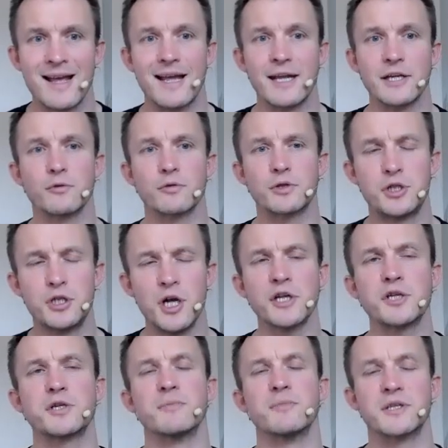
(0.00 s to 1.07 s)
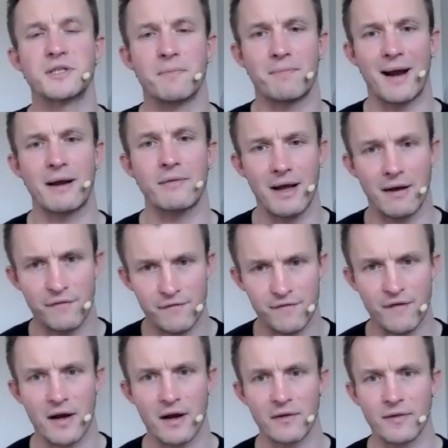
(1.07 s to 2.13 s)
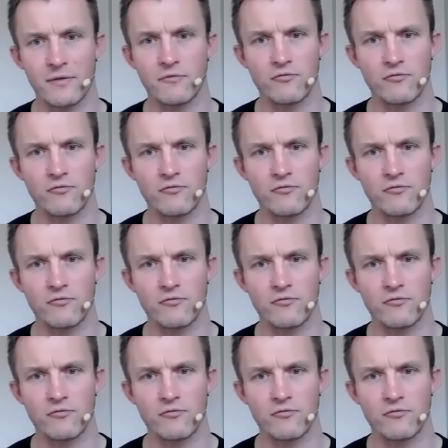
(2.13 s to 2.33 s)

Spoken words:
It's your judgments about that fear that